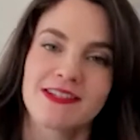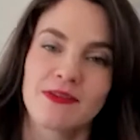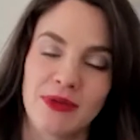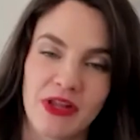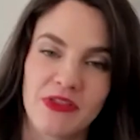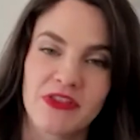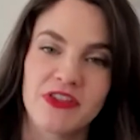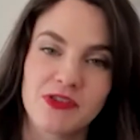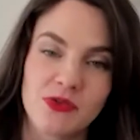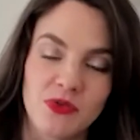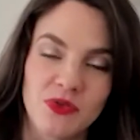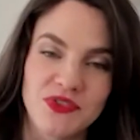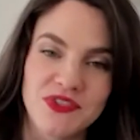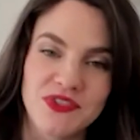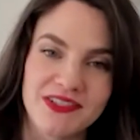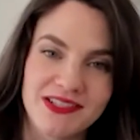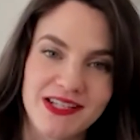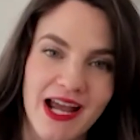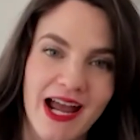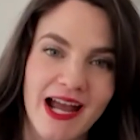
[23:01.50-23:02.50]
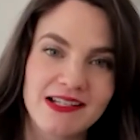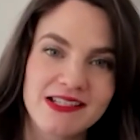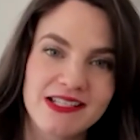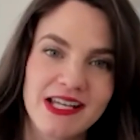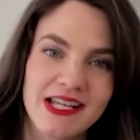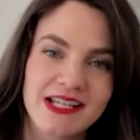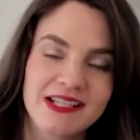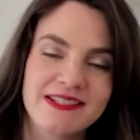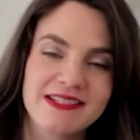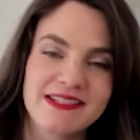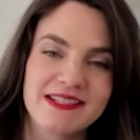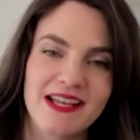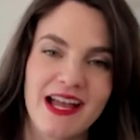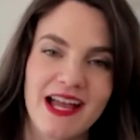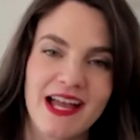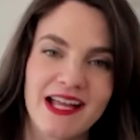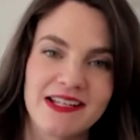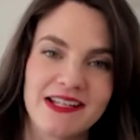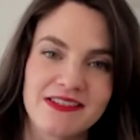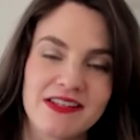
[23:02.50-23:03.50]
about the tools and tactics
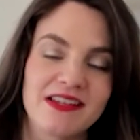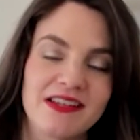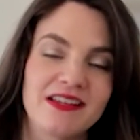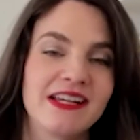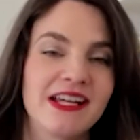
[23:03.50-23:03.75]
and